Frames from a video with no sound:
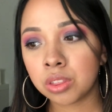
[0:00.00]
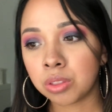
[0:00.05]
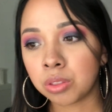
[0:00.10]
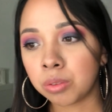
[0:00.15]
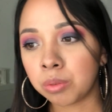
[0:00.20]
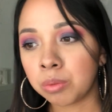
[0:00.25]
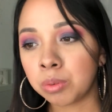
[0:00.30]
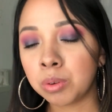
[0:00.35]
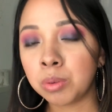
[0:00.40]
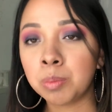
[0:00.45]

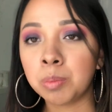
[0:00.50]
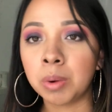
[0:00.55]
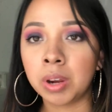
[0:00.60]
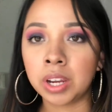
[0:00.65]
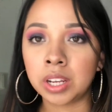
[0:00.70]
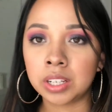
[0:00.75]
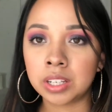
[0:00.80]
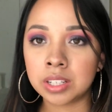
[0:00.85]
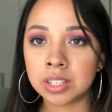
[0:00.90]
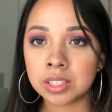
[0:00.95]
through
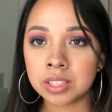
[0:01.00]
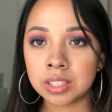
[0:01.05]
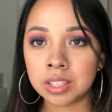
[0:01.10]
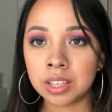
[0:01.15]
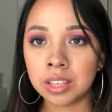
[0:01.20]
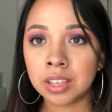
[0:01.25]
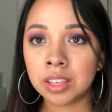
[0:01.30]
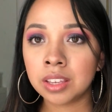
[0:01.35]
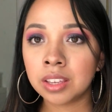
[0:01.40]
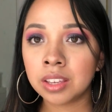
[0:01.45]

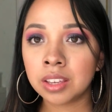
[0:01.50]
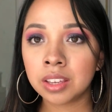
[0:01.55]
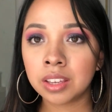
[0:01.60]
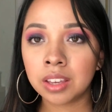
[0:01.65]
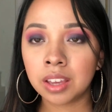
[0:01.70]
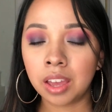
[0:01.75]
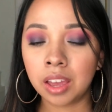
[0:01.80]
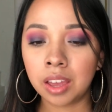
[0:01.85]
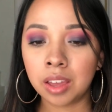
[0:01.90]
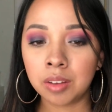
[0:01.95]
pregnancy,
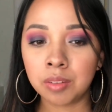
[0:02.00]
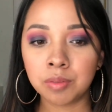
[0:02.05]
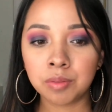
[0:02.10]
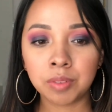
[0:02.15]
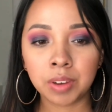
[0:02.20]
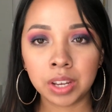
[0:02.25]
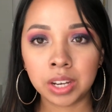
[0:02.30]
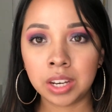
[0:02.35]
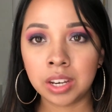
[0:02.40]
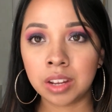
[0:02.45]

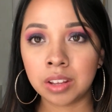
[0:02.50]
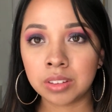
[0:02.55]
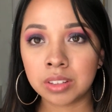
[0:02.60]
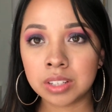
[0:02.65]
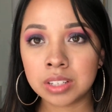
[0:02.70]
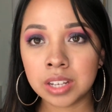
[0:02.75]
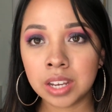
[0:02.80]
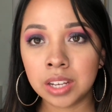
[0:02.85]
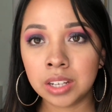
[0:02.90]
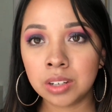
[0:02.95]
finding out
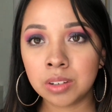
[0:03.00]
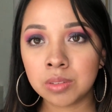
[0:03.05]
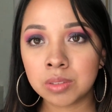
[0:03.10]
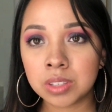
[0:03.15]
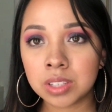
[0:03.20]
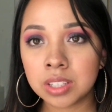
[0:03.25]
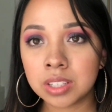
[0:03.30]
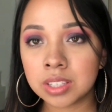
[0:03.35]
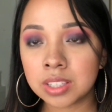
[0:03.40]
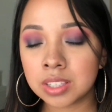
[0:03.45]
the
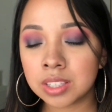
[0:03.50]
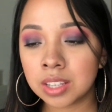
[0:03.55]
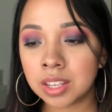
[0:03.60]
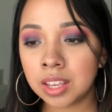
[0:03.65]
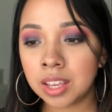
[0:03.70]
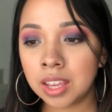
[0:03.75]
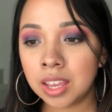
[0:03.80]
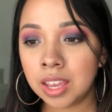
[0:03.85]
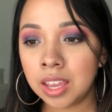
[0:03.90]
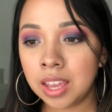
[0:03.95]
diagnosis.
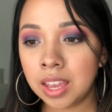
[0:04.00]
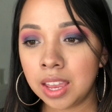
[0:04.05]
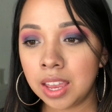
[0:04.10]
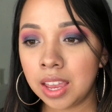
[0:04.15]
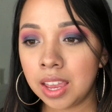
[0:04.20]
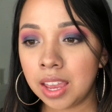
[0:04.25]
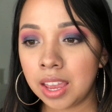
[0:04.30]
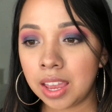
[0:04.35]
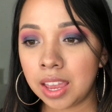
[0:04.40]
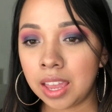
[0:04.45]

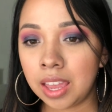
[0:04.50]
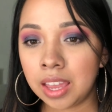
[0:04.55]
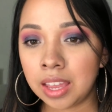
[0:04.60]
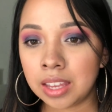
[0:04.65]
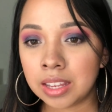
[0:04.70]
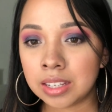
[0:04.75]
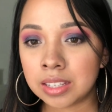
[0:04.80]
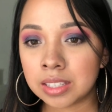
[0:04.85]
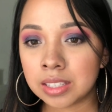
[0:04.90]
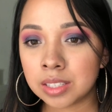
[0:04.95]

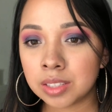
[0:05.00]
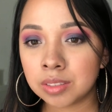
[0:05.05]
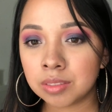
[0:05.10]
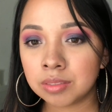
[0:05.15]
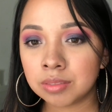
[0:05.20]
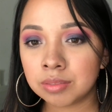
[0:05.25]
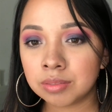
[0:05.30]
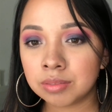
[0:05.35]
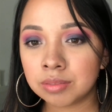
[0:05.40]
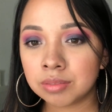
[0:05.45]
And
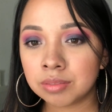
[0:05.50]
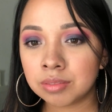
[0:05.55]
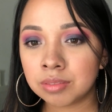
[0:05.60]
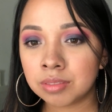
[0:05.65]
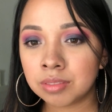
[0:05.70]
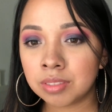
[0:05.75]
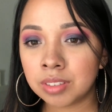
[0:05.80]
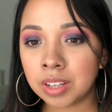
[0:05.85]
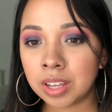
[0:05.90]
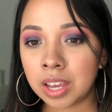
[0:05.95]

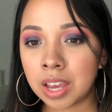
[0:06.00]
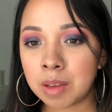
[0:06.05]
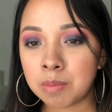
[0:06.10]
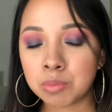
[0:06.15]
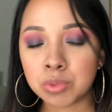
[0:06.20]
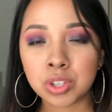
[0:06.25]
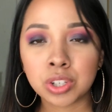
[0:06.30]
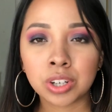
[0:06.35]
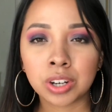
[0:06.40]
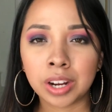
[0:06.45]
I'm
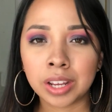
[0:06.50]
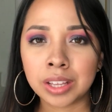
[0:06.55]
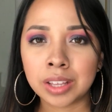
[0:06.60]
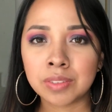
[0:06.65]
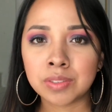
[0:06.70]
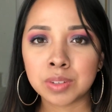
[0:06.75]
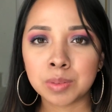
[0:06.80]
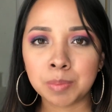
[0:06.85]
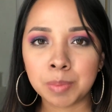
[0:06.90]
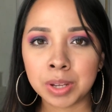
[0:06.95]
sure I
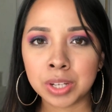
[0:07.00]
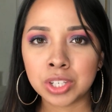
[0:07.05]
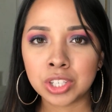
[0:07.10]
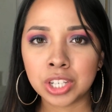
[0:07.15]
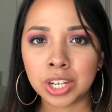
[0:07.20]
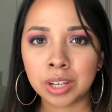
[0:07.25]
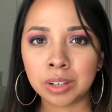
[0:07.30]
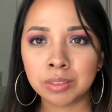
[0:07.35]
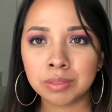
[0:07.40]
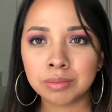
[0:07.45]
left a
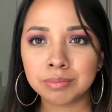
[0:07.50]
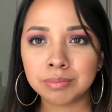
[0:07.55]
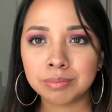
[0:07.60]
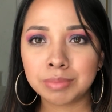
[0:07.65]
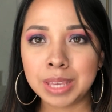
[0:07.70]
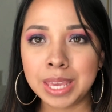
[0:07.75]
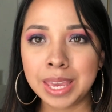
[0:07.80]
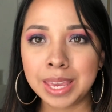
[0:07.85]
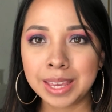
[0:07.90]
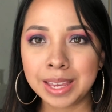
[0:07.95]
bunch out
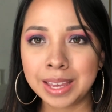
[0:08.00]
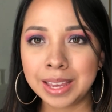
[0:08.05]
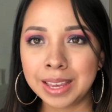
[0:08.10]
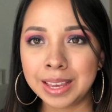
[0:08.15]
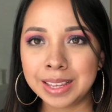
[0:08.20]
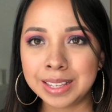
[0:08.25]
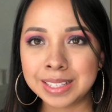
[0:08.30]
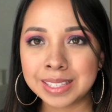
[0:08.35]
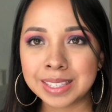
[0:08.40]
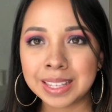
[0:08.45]

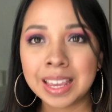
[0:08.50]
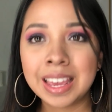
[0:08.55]
because